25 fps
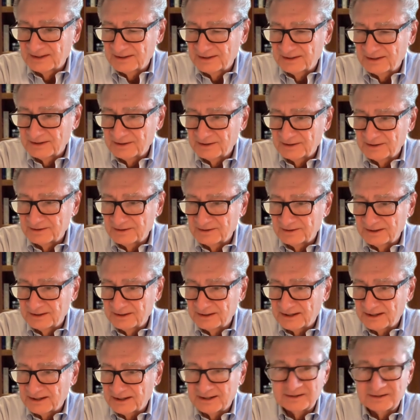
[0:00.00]
the
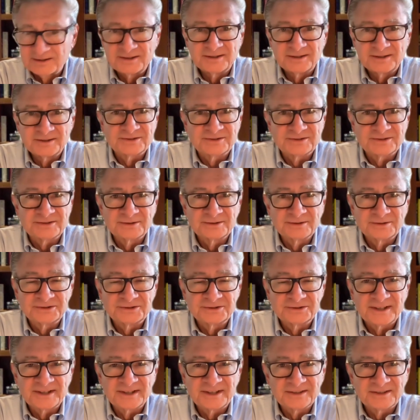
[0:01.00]
the ideal
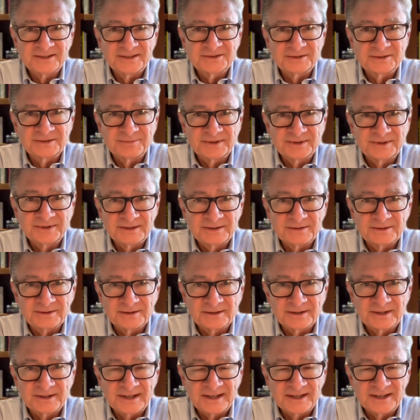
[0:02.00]
solution hasn't been
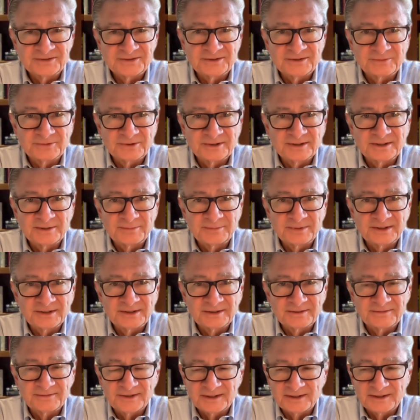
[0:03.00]
hasn't really
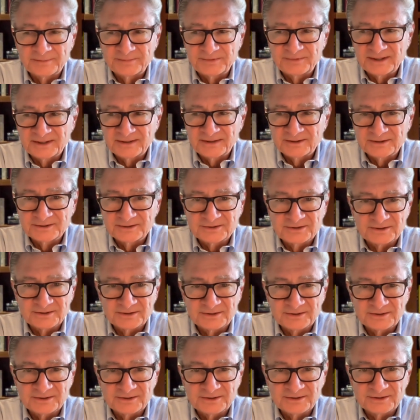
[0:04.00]
been developed yet. There's
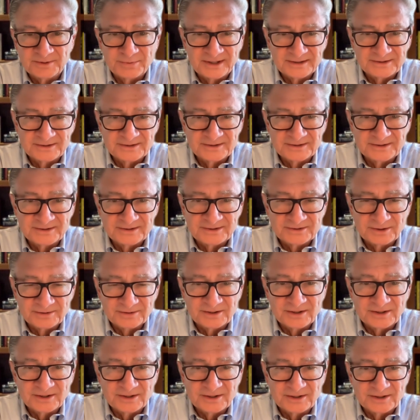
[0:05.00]
a, a practice
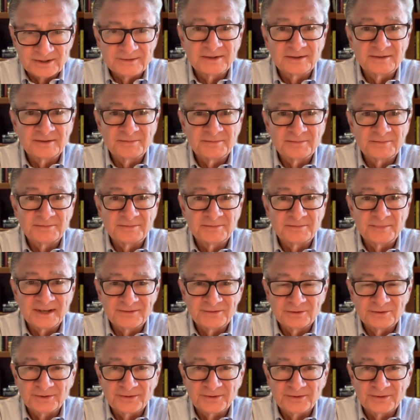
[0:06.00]
called cognitive
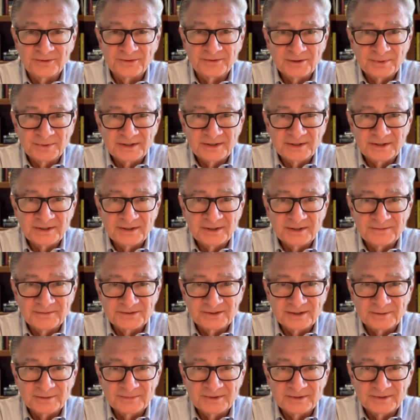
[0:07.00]
behavioral therapy
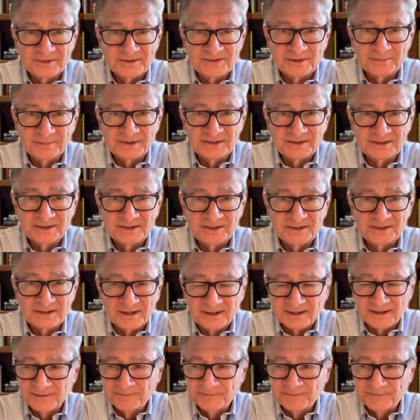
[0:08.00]
for insomnia